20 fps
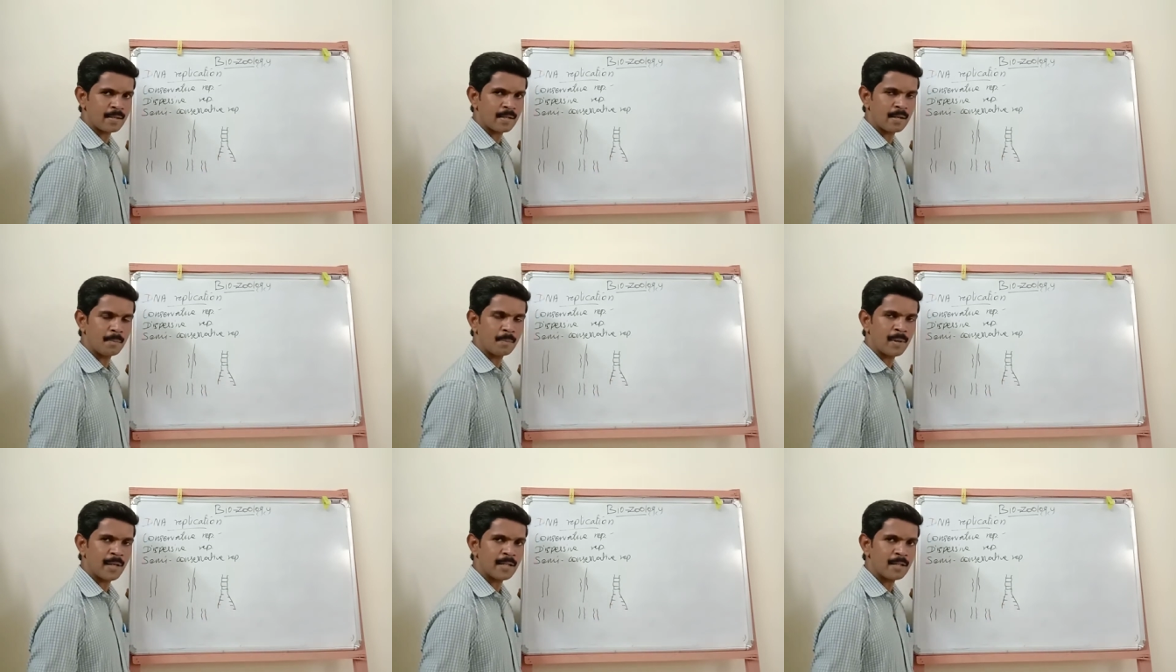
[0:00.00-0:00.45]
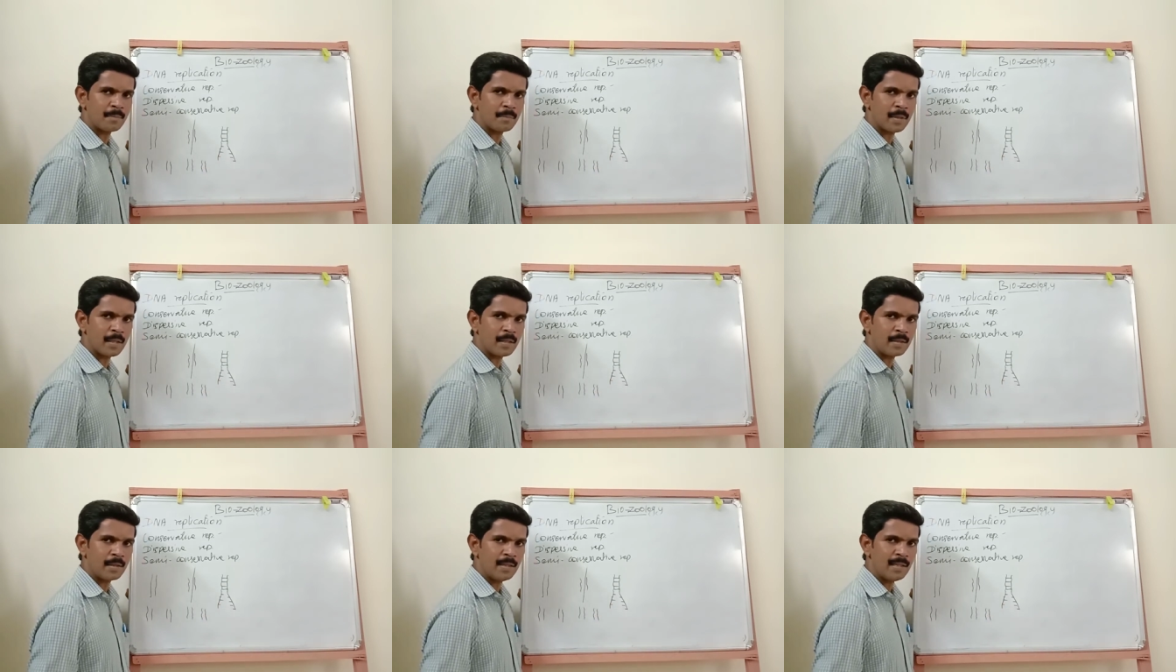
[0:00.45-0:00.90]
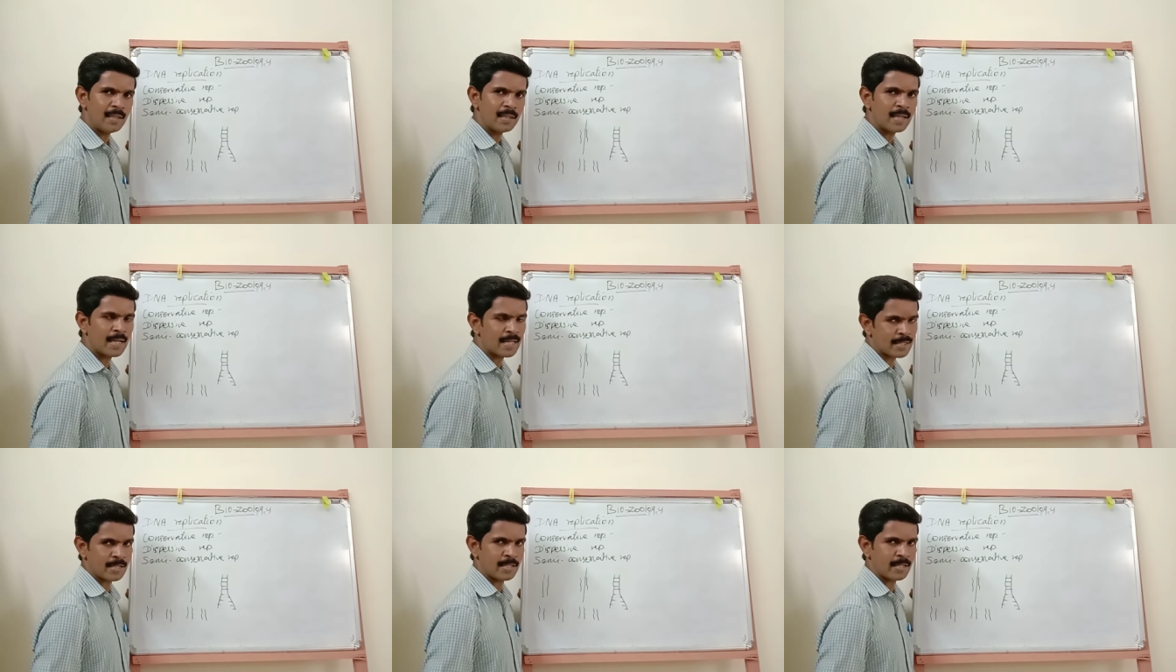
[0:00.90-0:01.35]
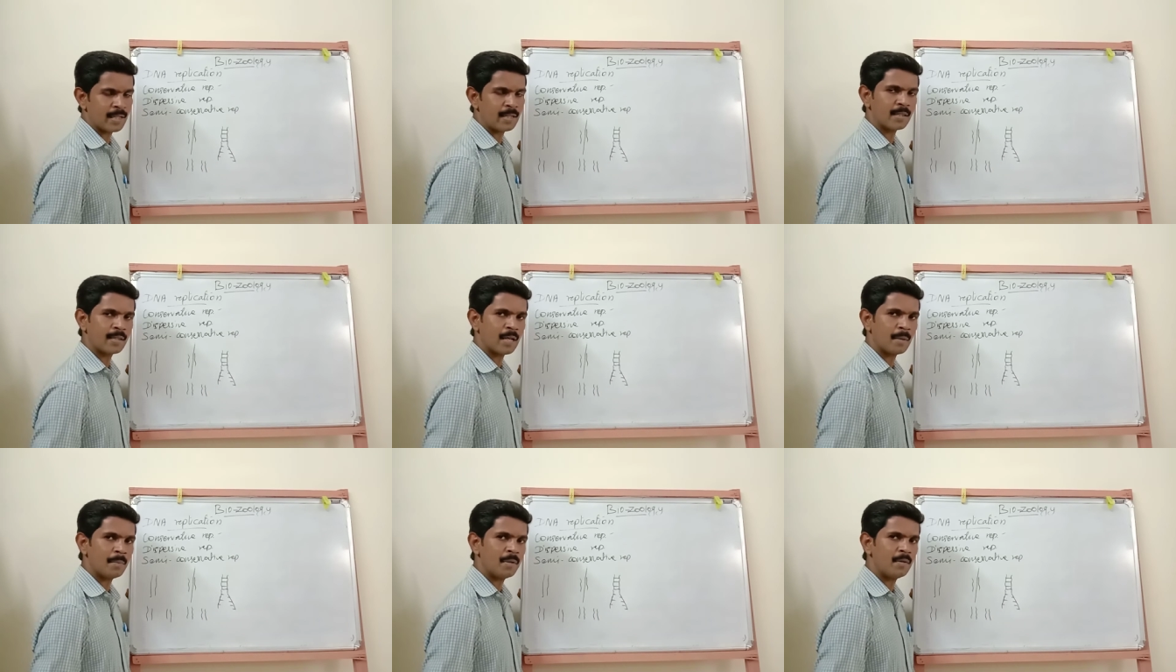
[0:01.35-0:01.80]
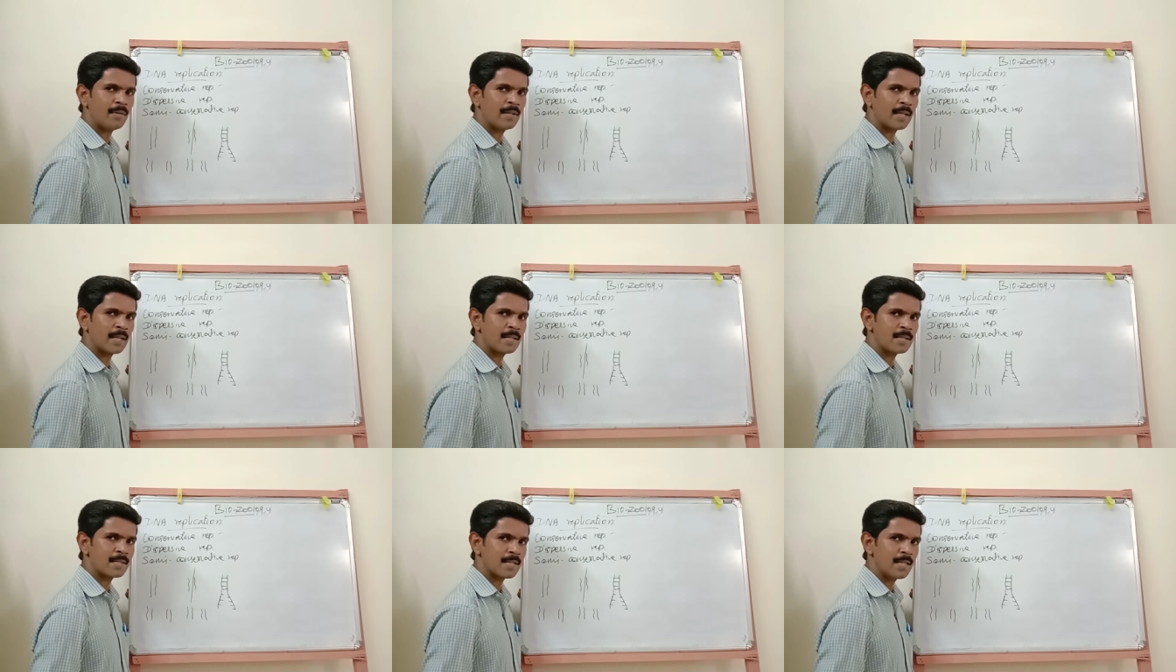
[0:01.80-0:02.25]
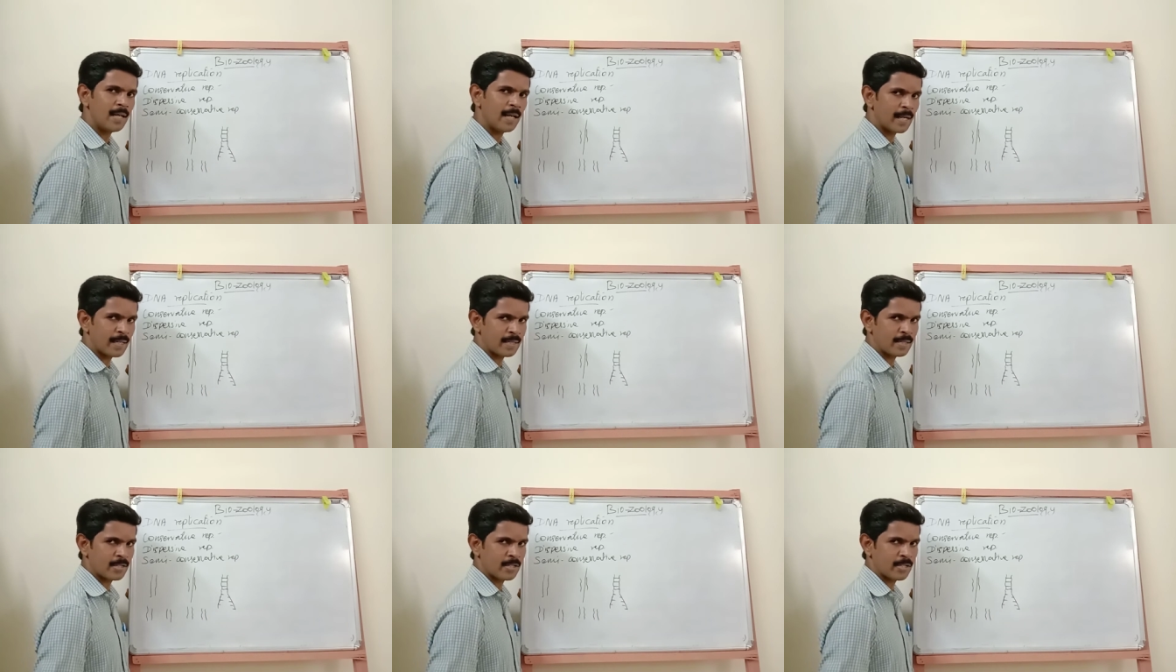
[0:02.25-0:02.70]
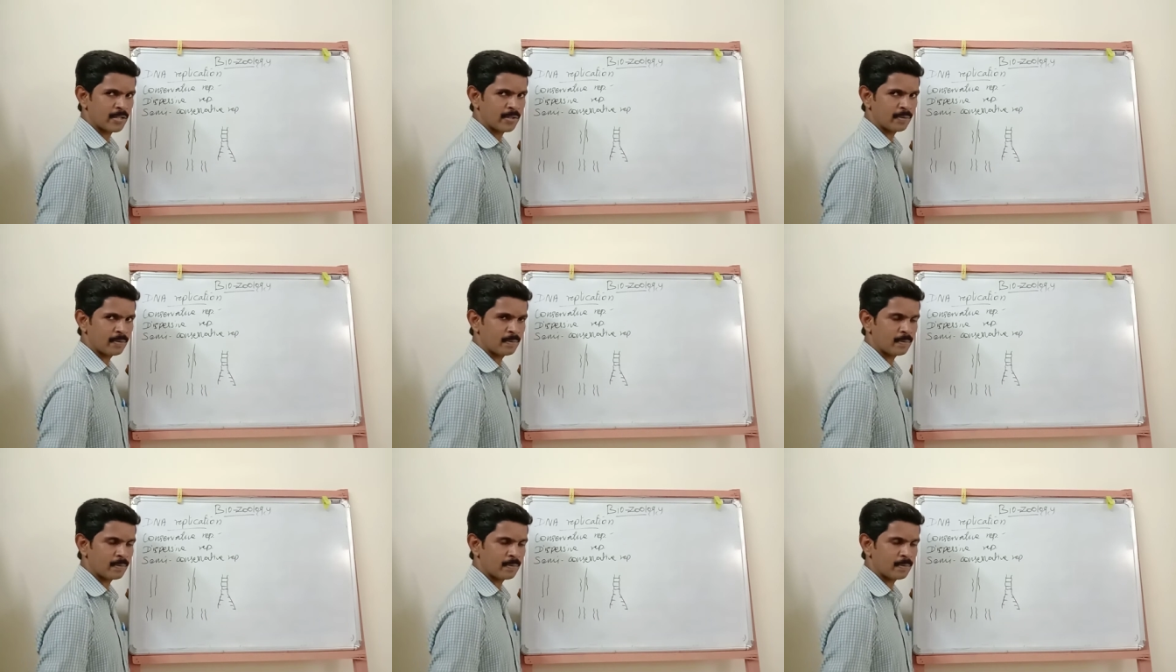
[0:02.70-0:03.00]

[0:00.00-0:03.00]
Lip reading: Template meaning H. In Tamil we can say H.